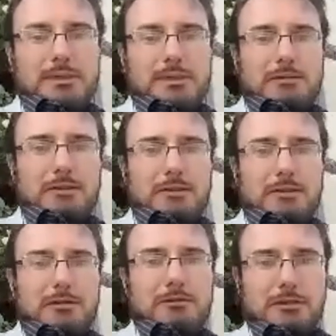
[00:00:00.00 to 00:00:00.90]
these
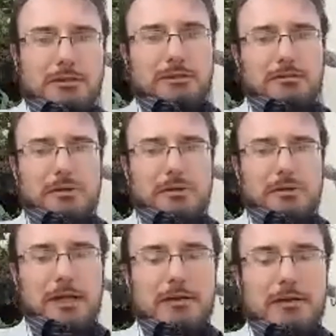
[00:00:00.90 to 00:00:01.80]
countries
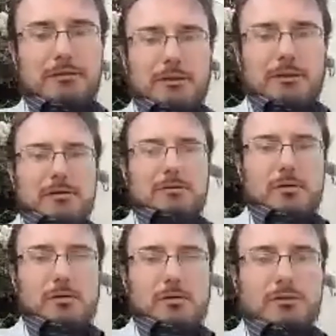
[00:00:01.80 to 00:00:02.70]
have their
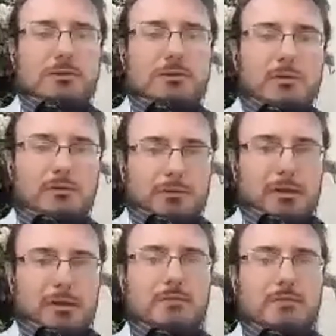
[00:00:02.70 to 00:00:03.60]
quote unquote
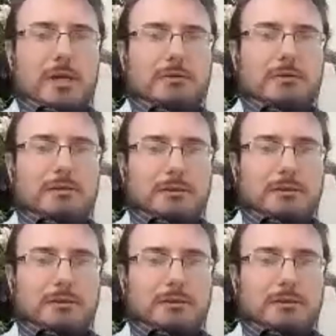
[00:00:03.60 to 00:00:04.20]
independence,